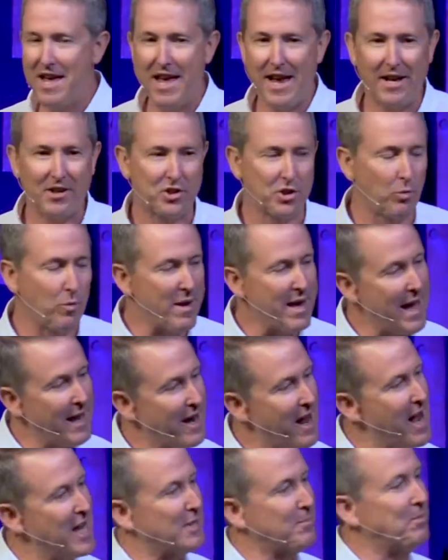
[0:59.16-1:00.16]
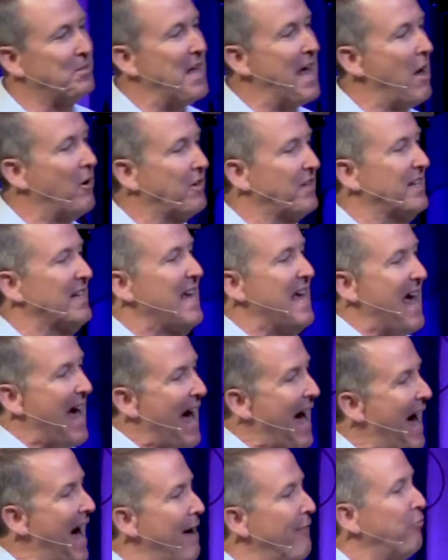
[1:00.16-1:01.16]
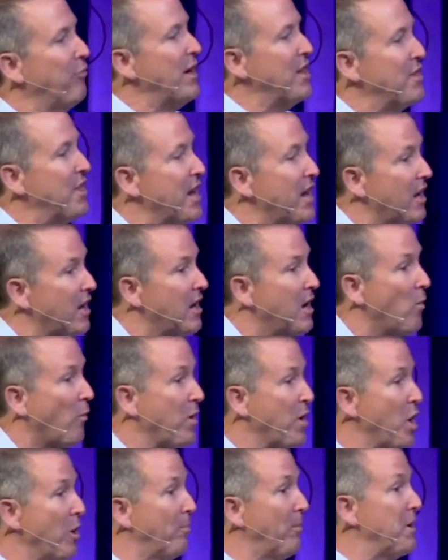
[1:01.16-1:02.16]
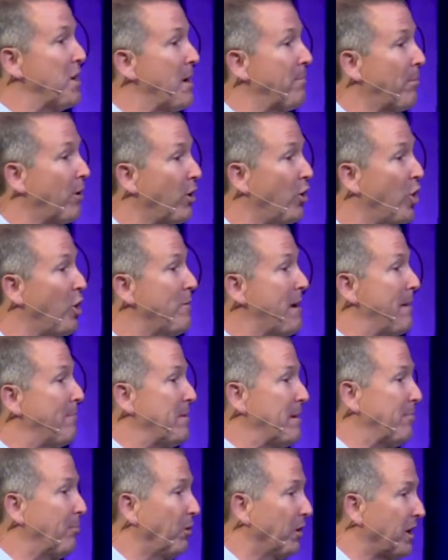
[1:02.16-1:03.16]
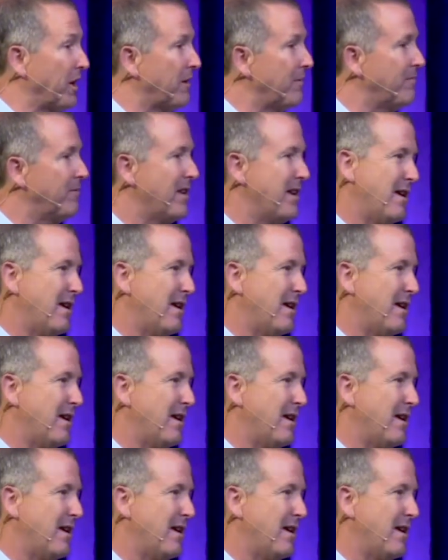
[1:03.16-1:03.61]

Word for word: and so we got hospitality halfway there. We opened up our home, had people in.